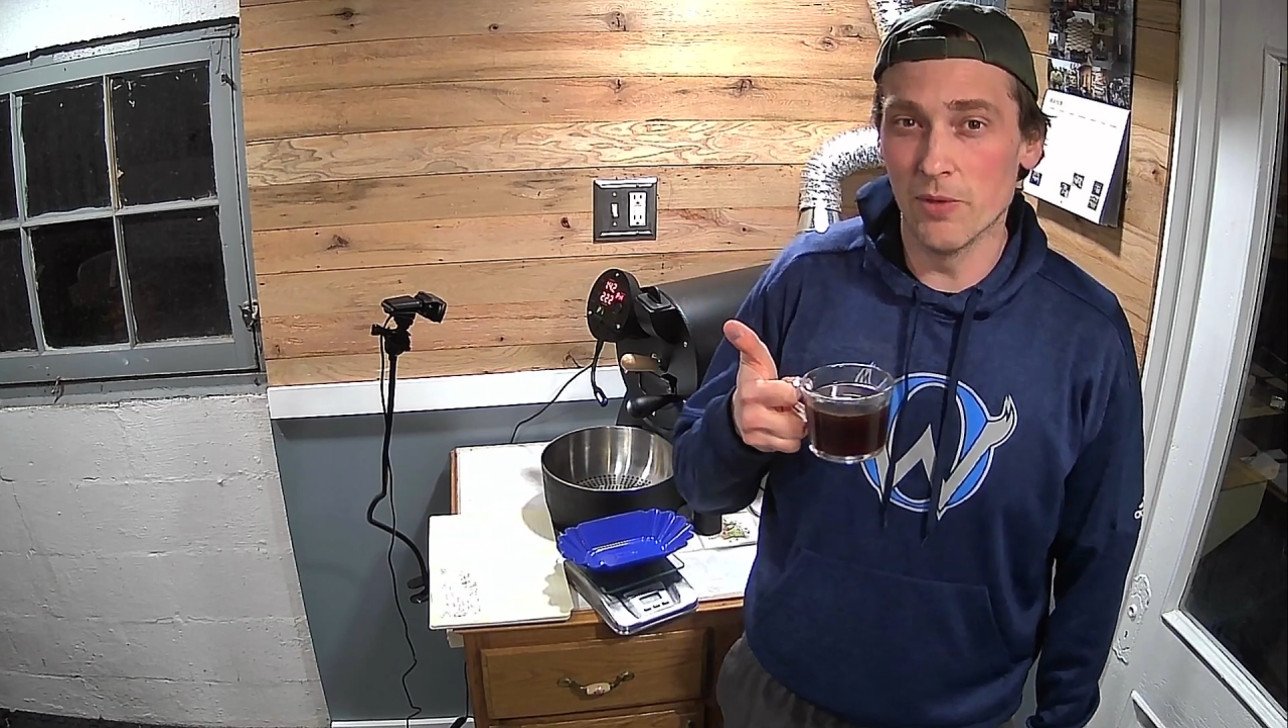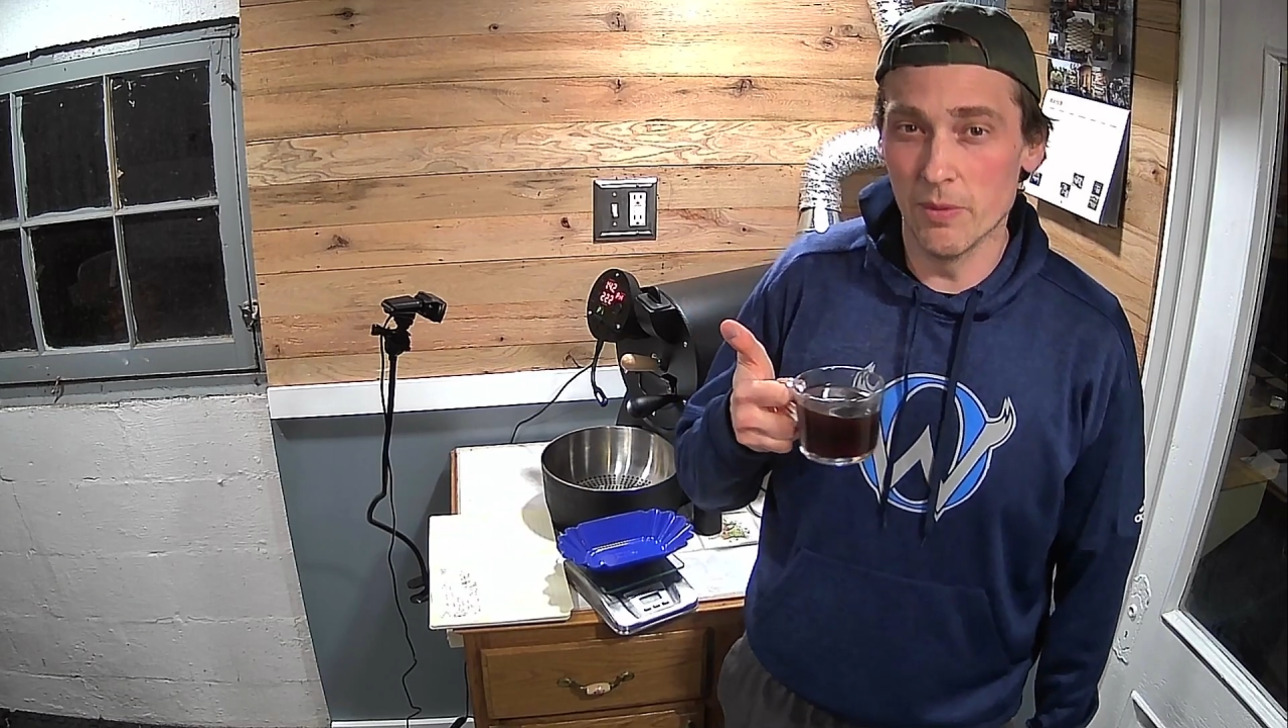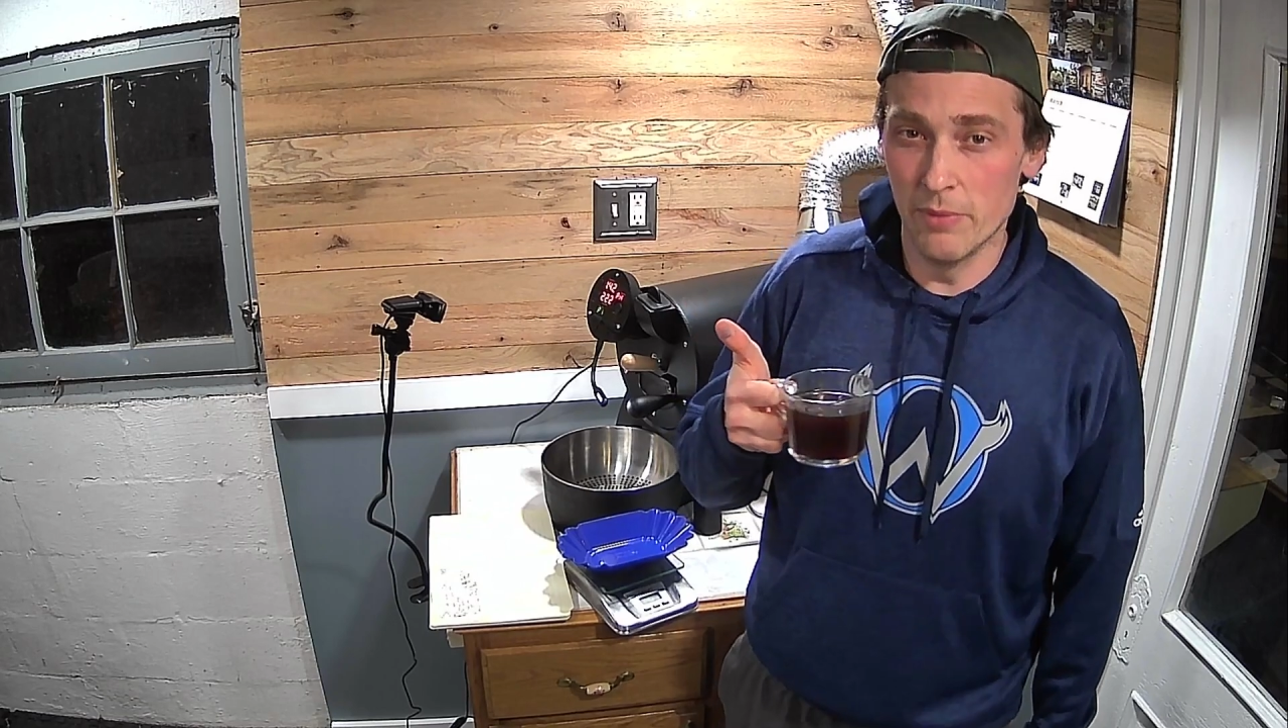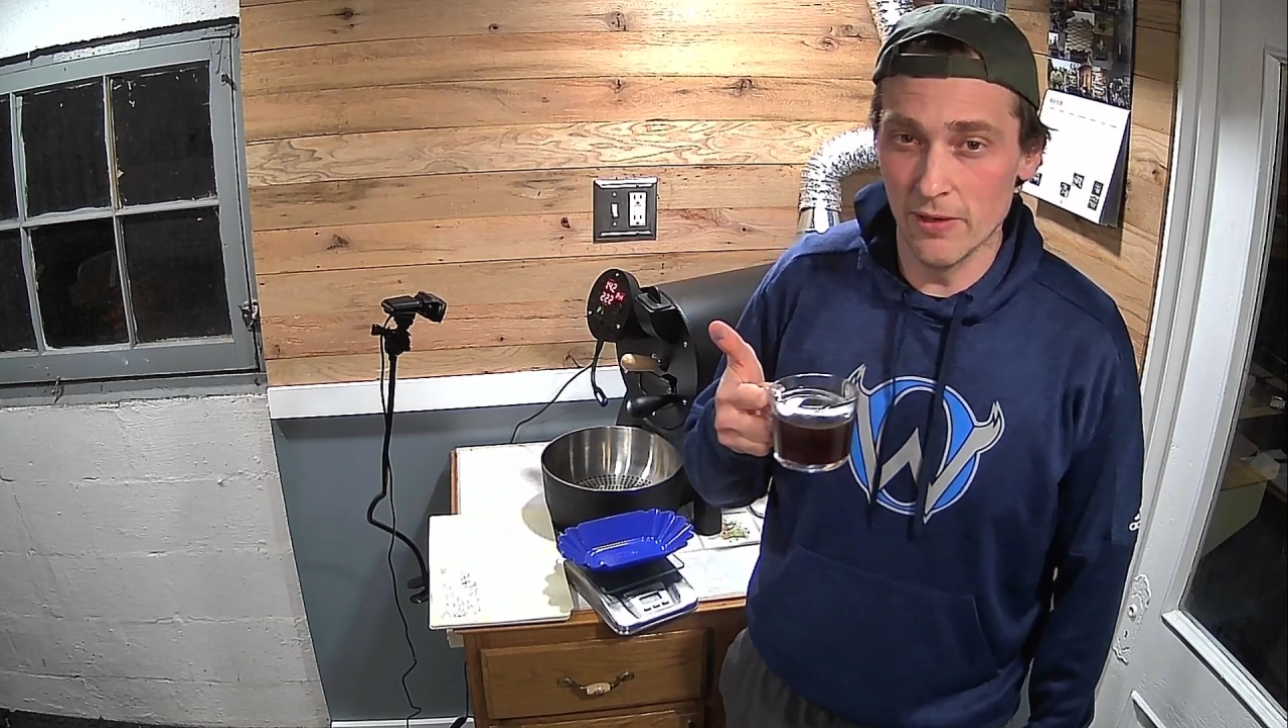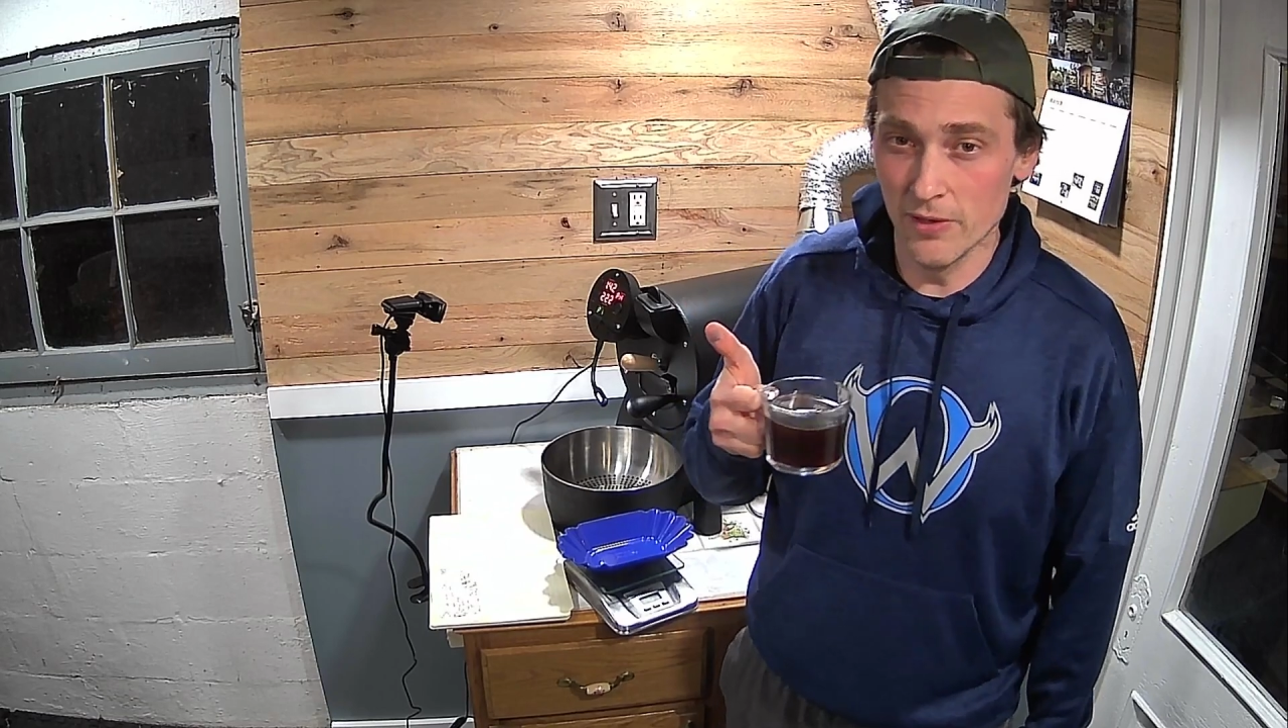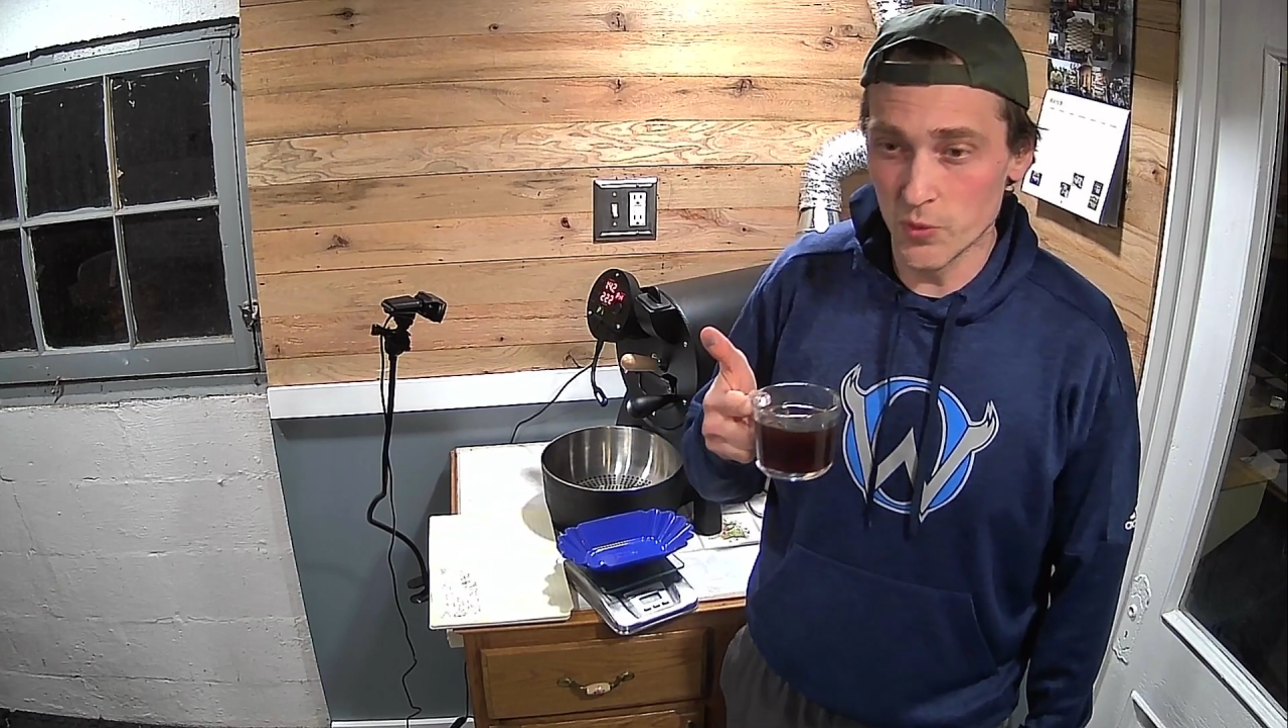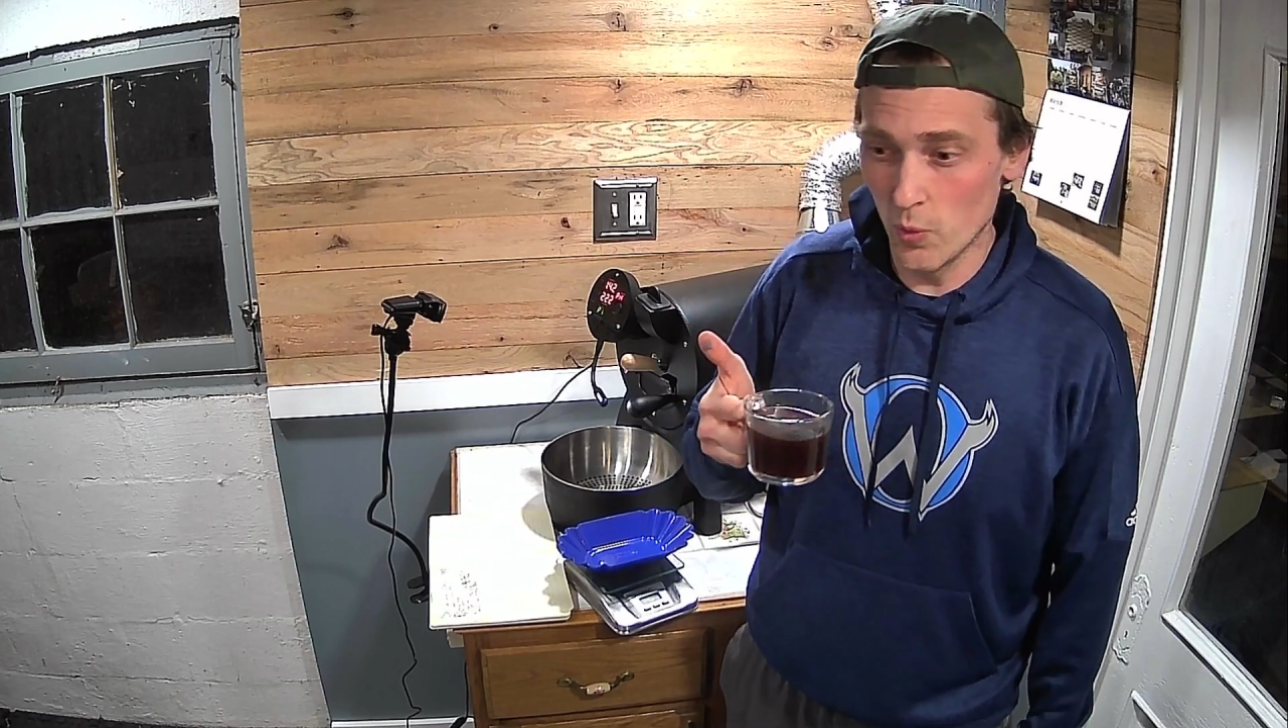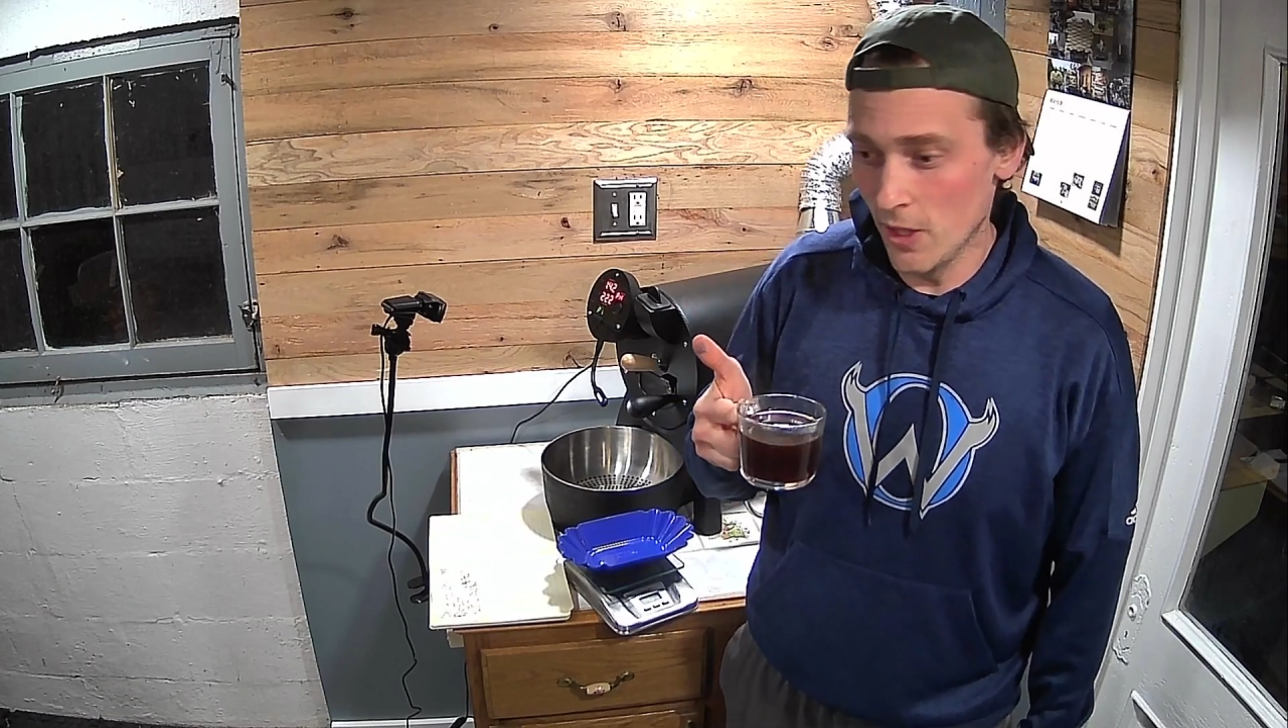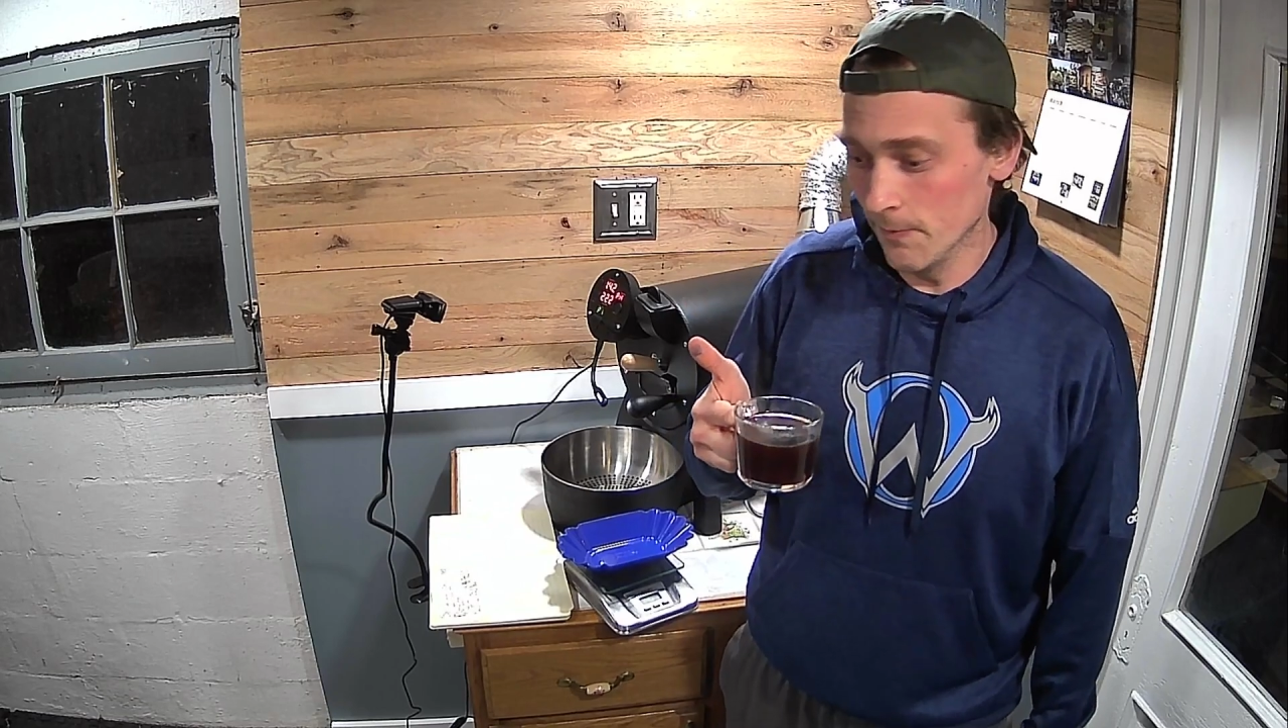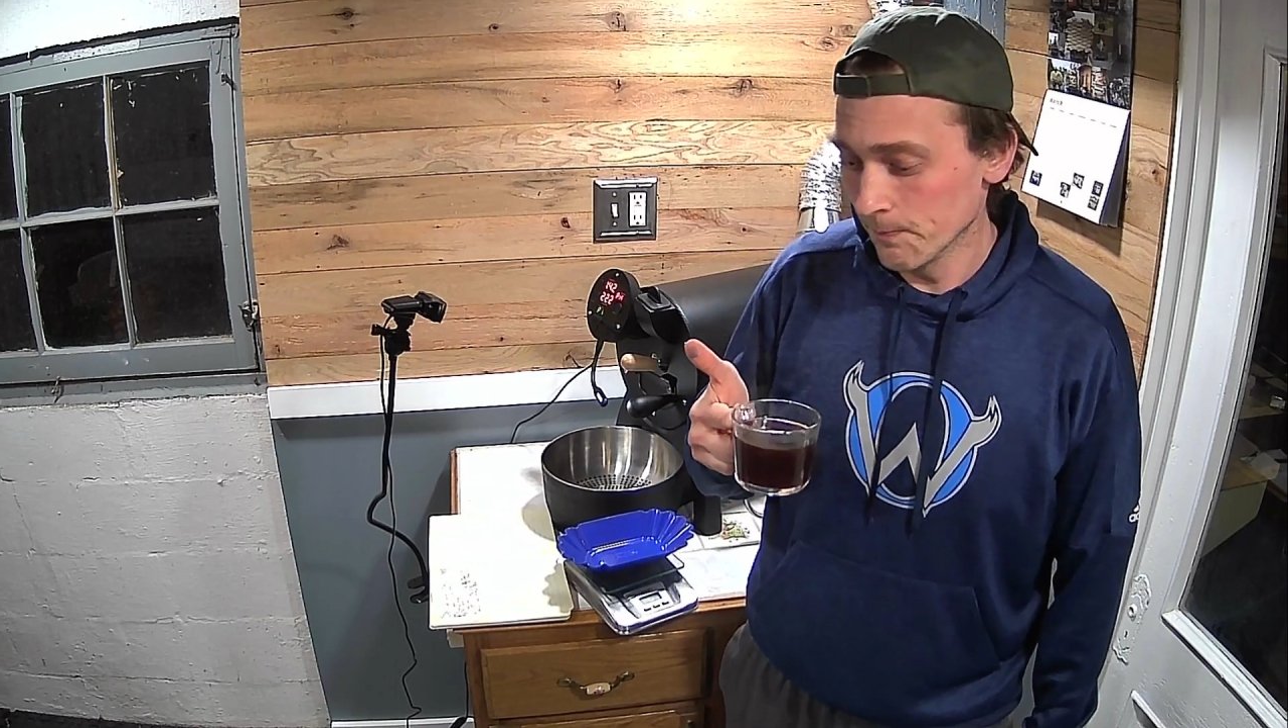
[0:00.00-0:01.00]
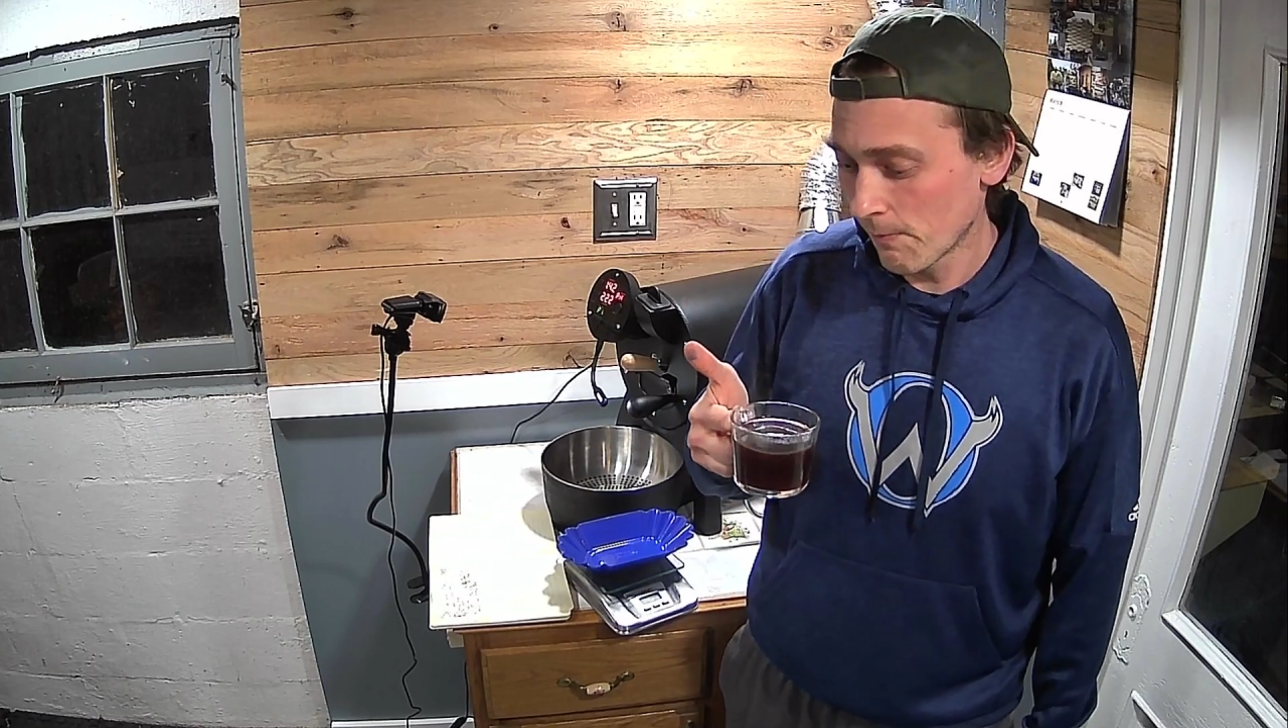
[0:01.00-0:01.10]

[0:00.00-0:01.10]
bitter as well.